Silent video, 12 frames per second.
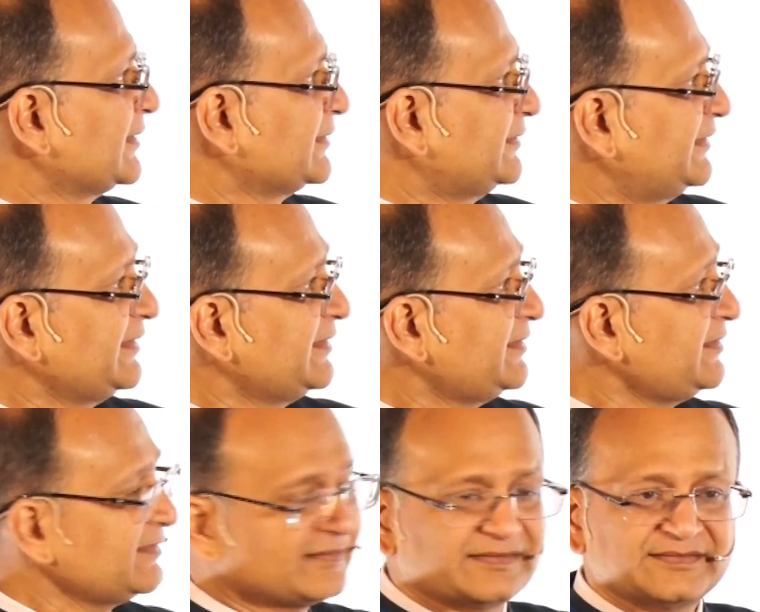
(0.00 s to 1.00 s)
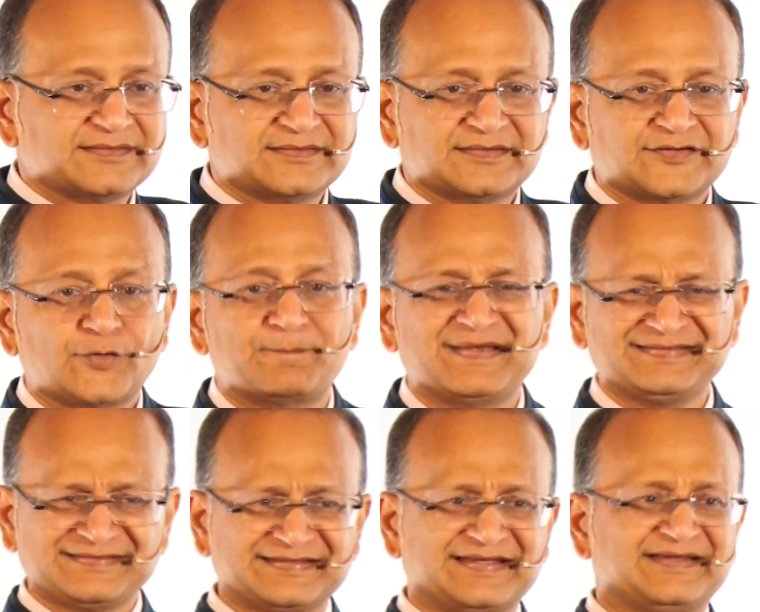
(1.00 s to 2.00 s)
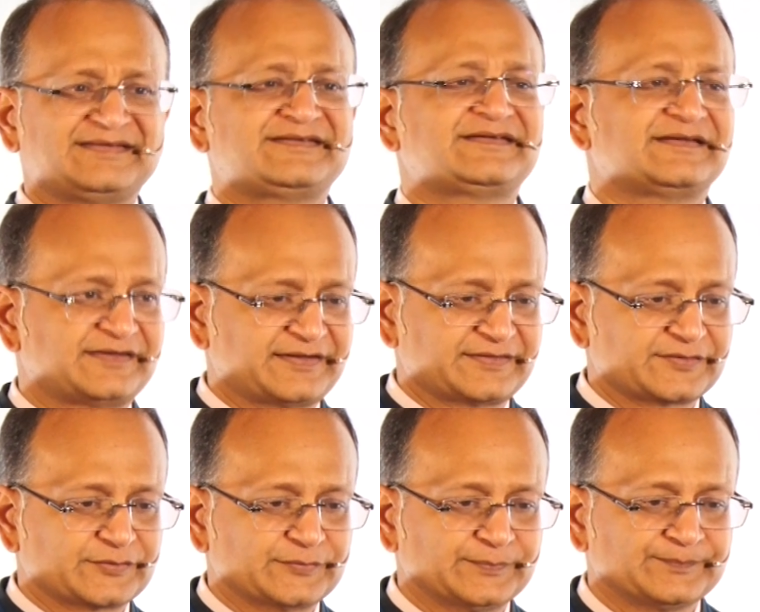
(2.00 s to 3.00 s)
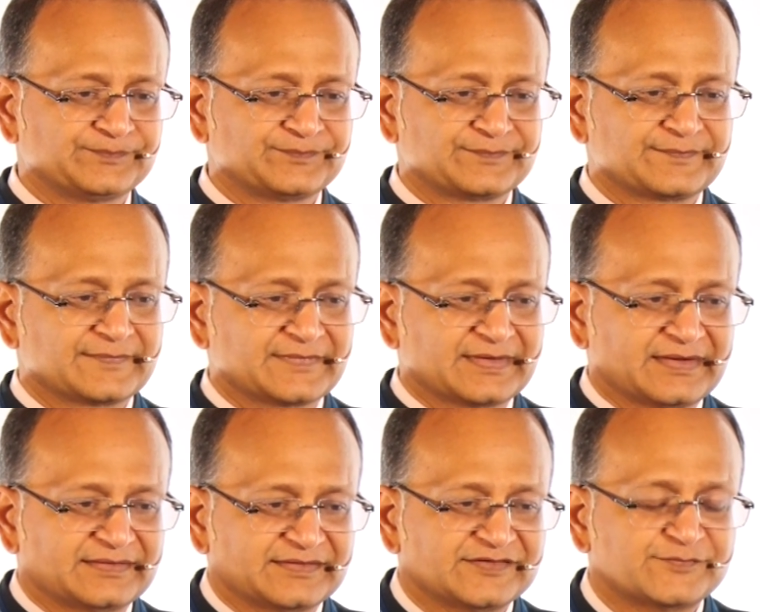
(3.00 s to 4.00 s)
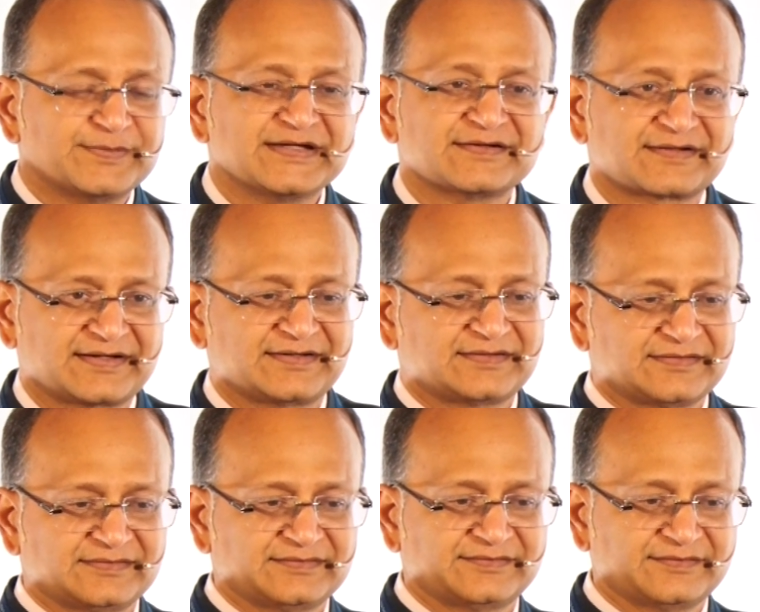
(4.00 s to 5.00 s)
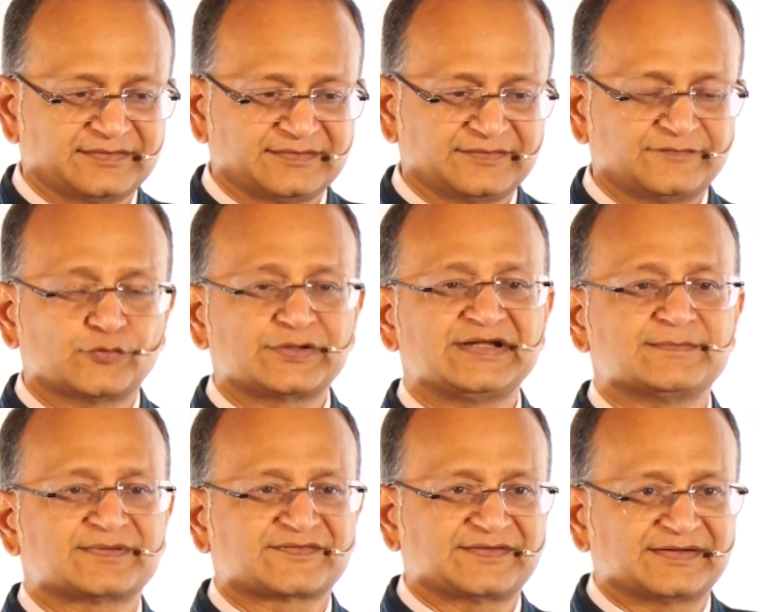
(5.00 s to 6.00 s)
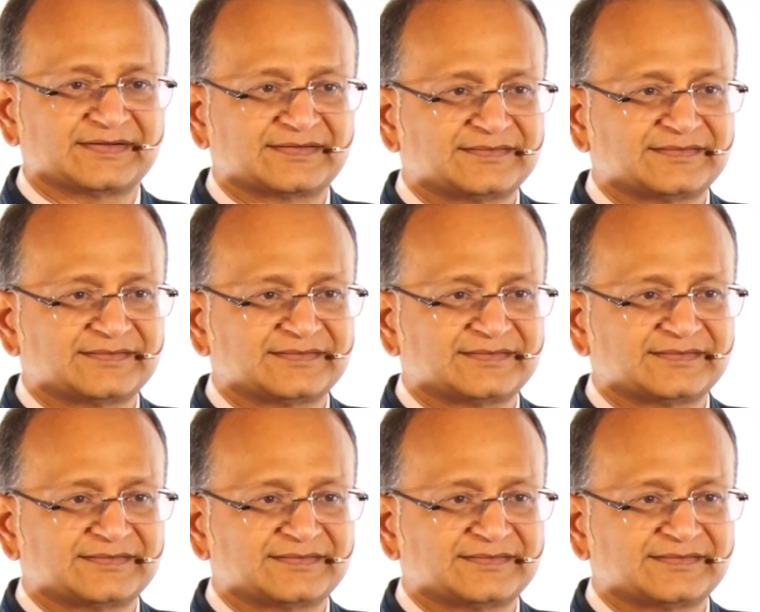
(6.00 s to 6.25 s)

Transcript: then your best case scenario is being right 14%.